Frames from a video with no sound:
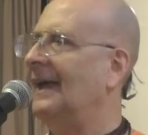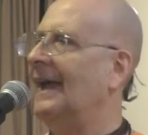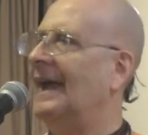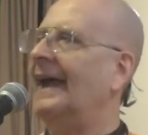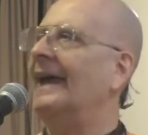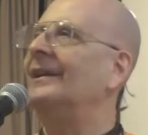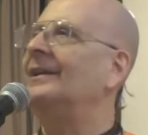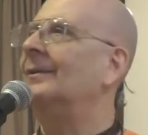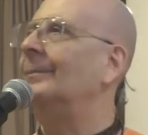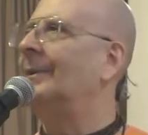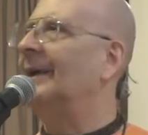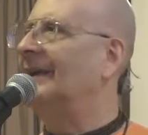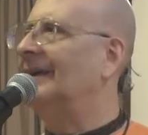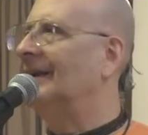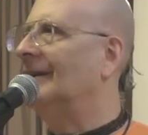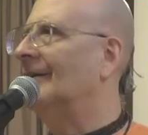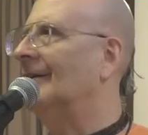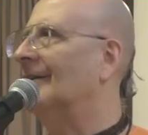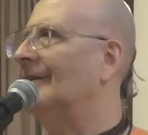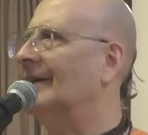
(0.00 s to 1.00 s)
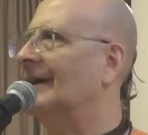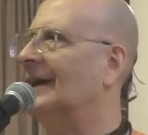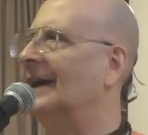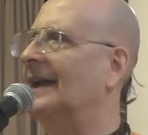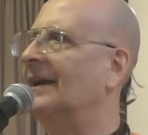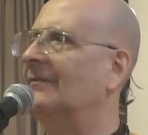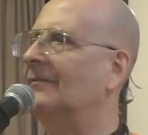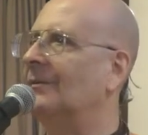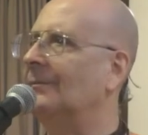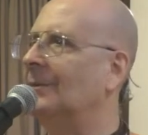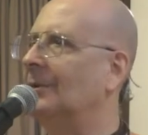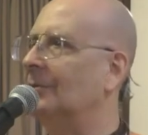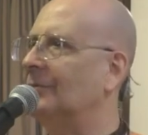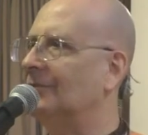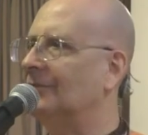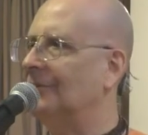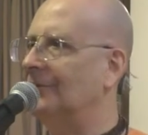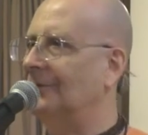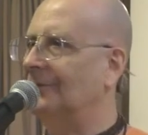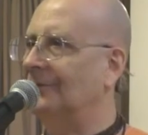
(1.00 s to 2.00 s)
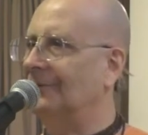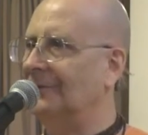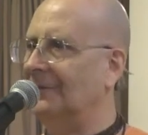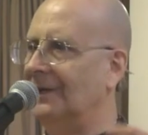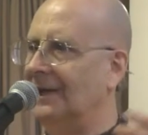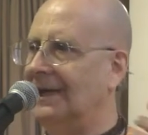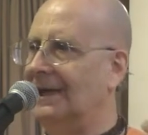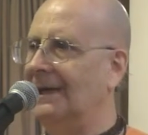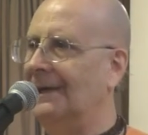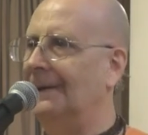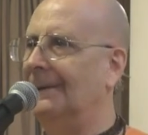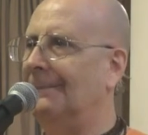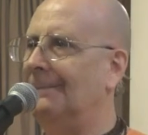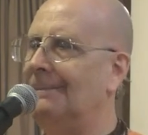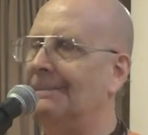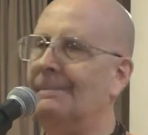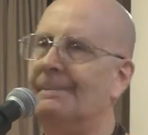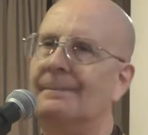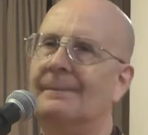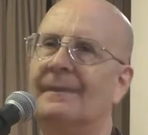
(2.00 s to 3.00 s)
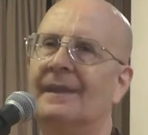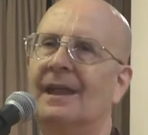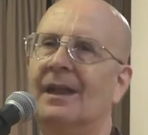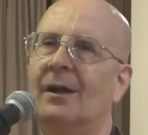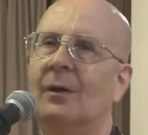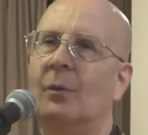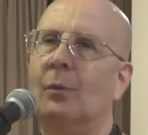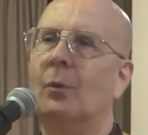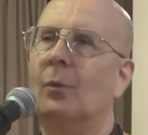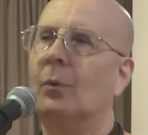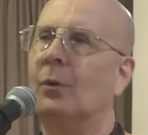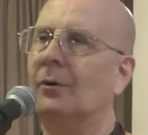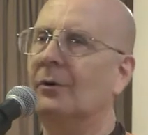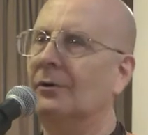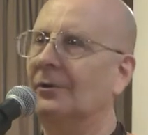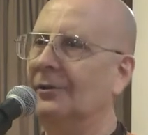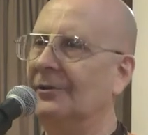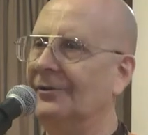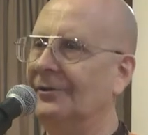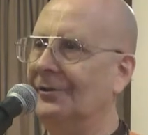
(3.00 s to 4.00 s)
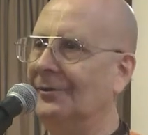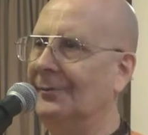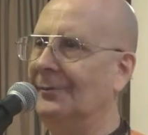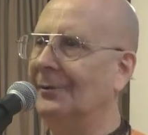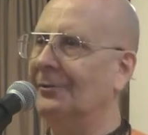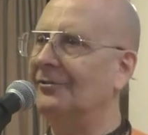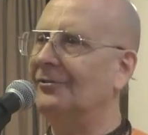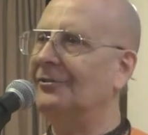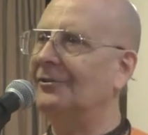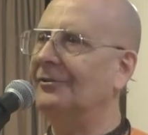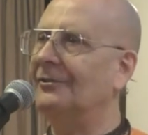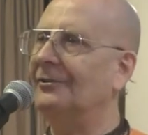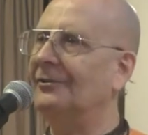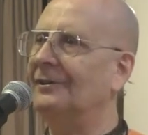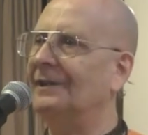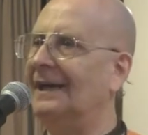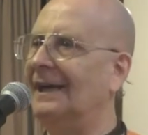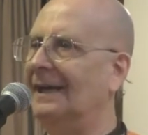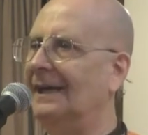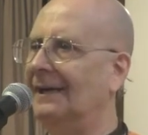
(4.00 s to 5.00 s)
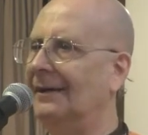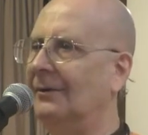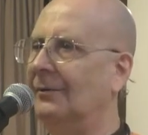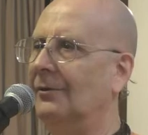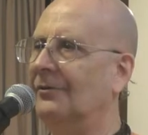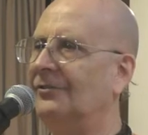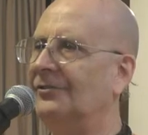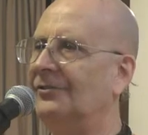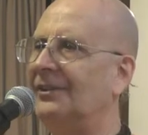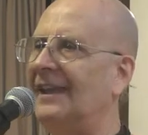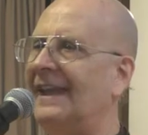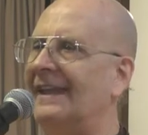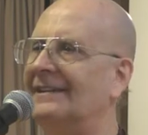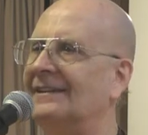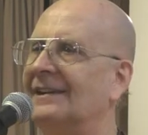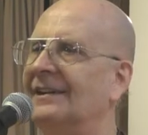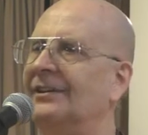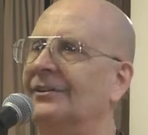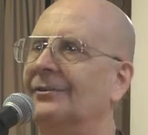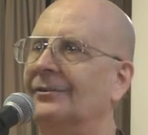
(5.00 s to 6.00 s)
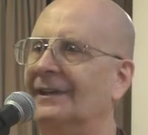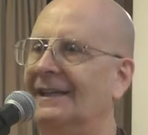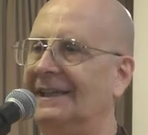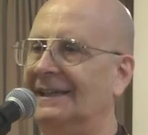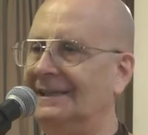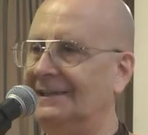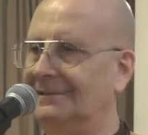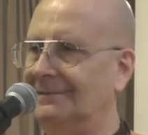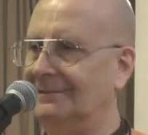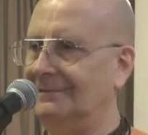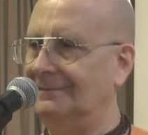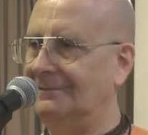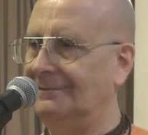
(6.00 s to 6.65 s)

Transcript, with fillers: and depending on the kind of emotional world and emotional state that you're in,